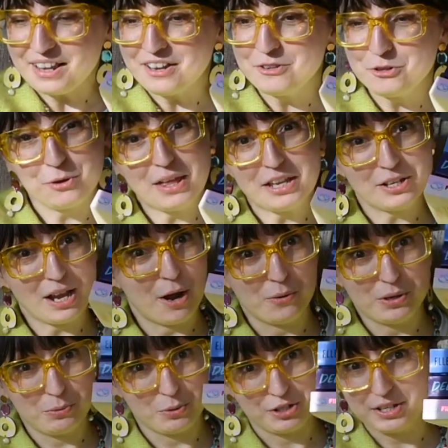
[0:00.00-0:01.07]
so that's how
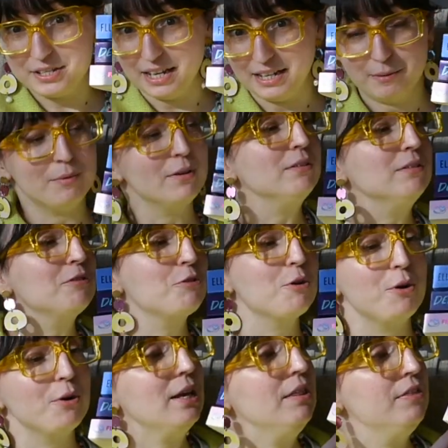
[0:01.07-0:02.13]
it was sustainable.
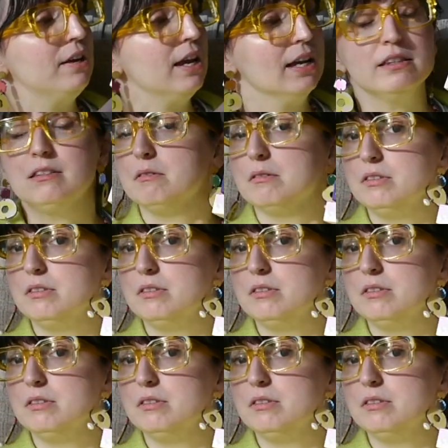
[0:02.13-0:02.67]
So in the end,